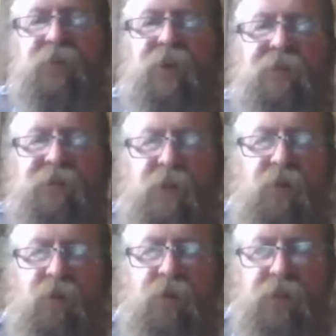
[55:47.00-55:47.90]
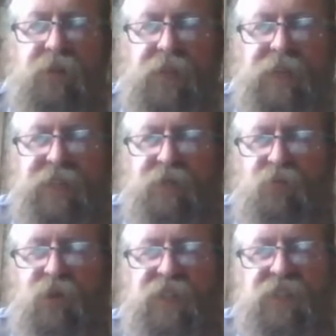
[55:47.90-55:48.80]
come off the
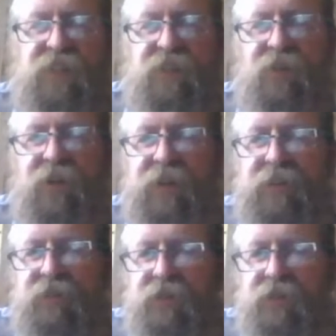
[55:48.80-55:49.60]
Wish site